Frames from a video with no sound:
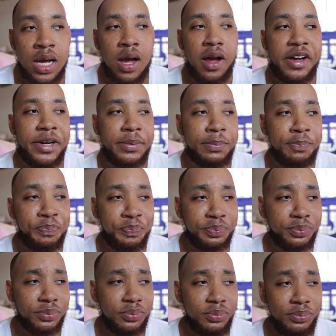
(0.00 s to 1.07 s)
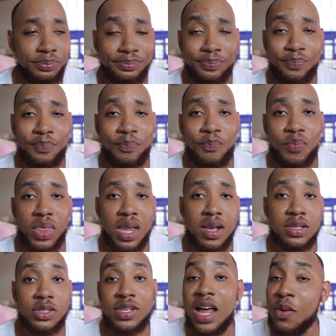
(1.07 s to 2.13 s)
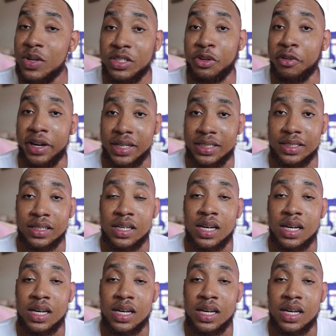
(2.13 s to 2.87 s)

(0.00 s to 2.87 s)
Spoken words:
So that was great.